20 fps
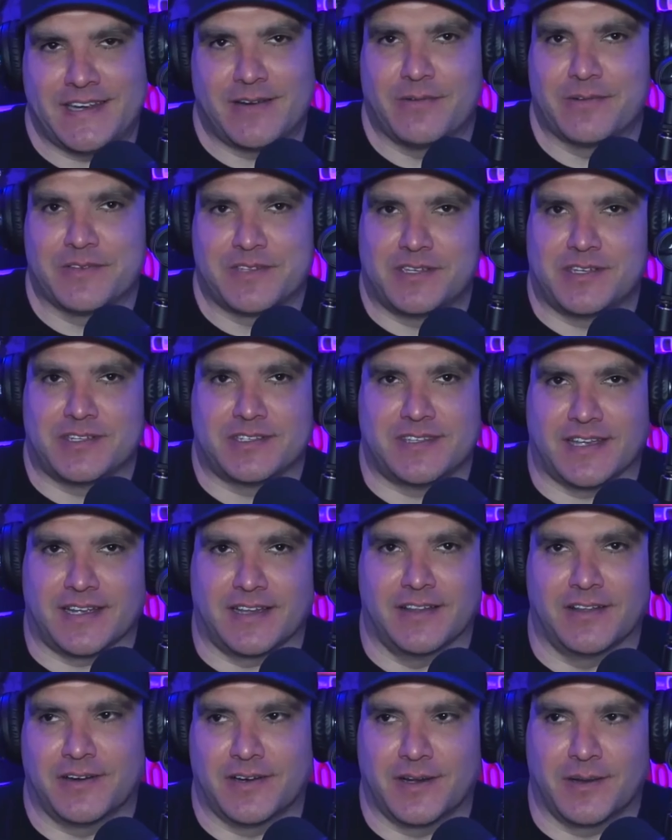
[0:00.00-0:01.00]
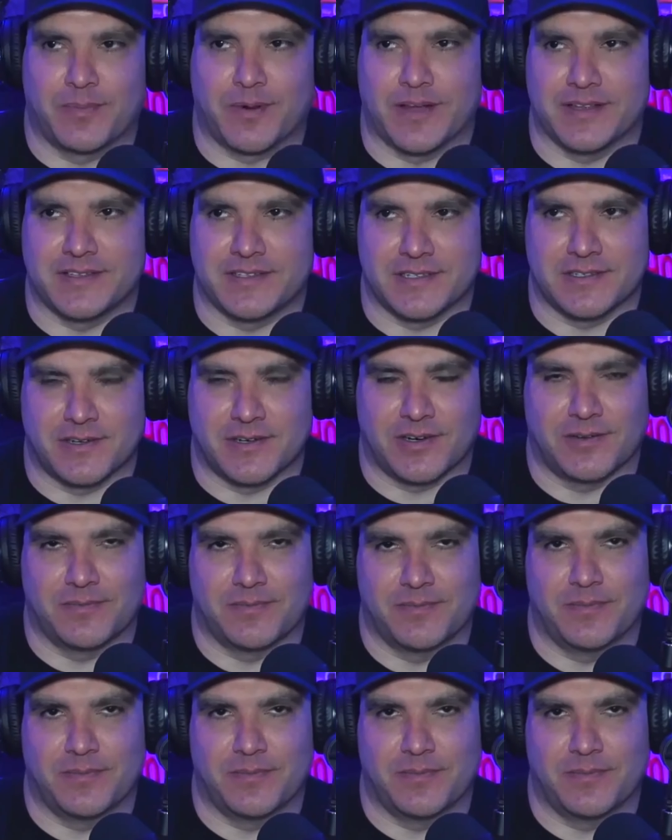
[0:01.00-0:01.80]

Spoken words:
or was it just like a learning process, or